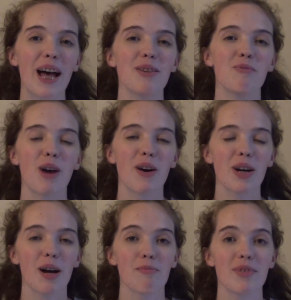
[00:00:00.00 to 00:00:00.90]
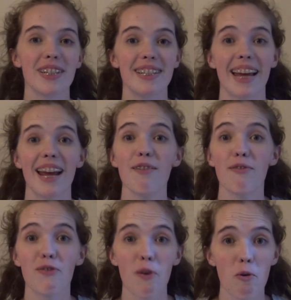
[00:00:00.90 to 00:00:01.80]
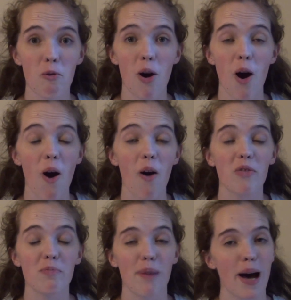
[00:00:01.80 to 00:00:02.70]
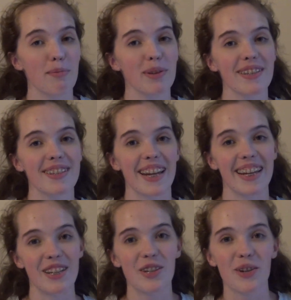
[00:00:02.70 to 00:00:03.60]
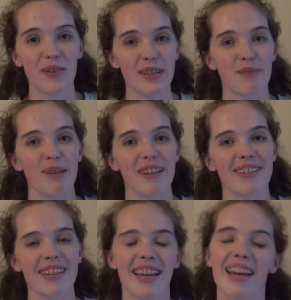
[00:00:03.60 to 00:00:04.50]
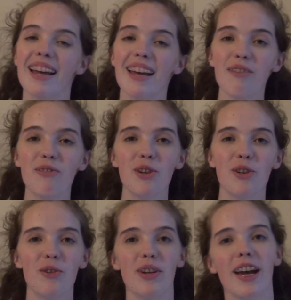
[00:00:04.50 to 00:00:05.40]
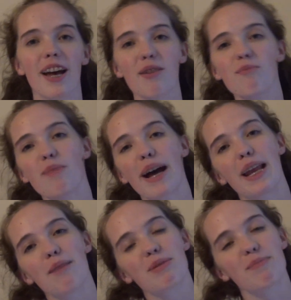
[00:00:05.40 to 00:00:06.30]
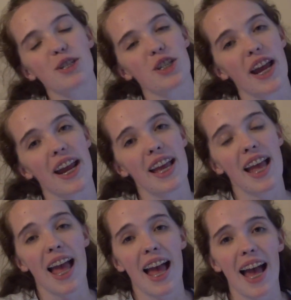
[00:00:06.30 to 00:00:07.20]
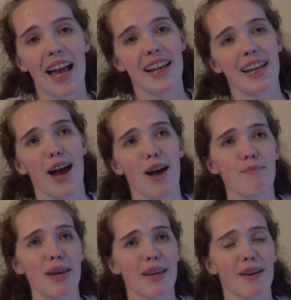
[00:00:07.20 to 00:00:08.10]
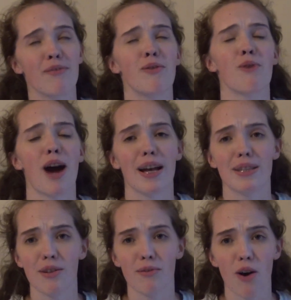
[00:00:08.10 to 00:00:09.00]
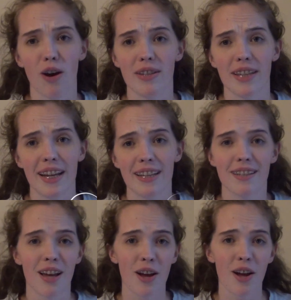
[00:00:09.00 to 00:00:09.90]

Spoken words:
and welcome to day 4 of Bible Study to Christmas. If you're new here, my name's Michelle, and I make a variety of content